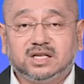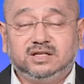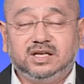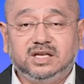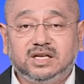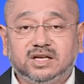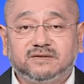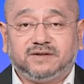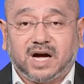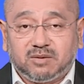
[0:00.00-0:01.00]
the
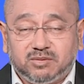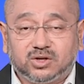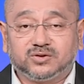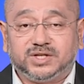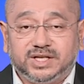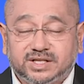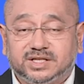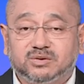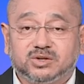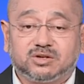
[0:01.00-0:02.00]
environment of
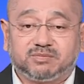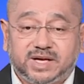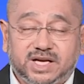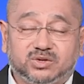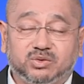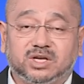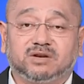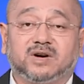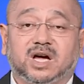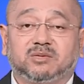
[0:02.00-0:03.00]
secrecy was replaced with an
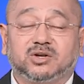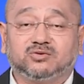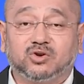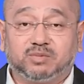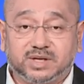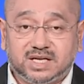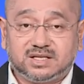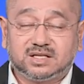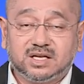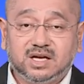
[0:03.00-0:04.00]
environment of
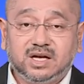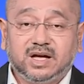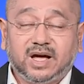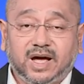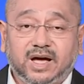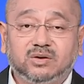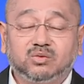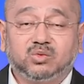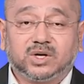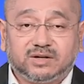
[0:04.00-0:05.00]
openness and
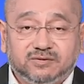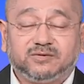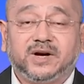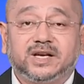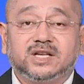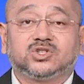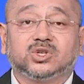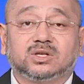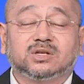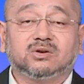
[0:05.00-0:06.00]
whatever
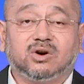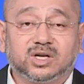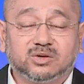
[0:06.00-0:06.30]
financial audit